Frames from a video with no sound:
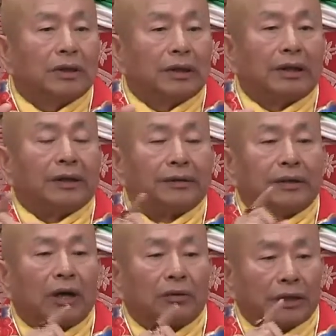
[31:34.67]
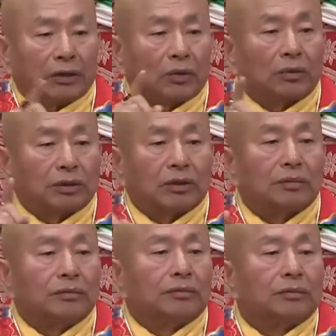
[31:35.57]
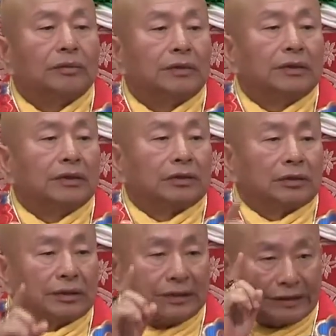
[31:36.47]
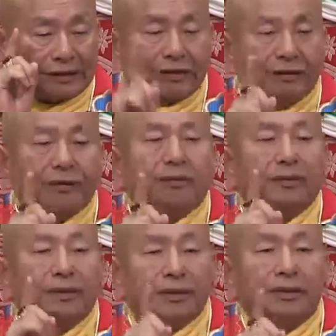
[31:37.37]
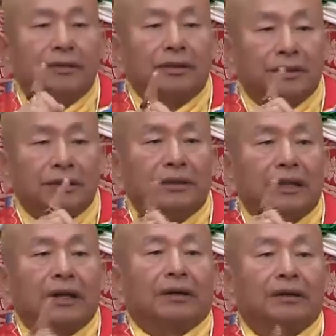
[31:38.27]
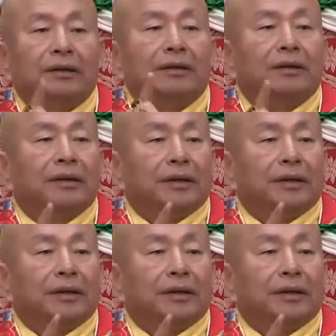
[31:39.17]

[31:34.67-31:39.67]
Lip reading: So faith is the mother of all merits.